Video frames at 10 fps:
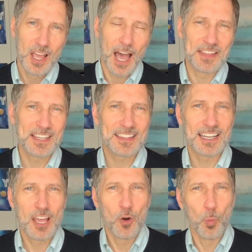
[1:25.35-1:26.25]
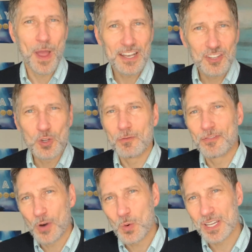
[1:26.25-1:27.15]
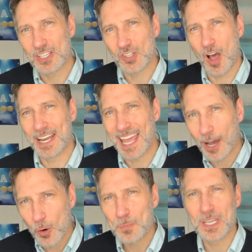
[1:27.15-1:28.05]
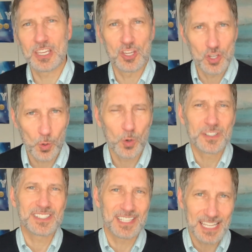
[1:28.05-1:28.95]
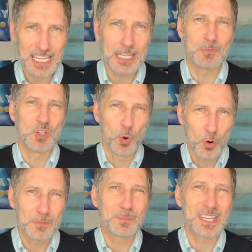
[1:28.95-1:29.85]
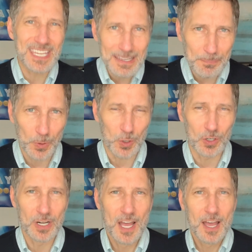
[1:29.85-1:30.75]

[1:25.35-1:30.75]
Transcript: I think that when you focus on helping your team, your people,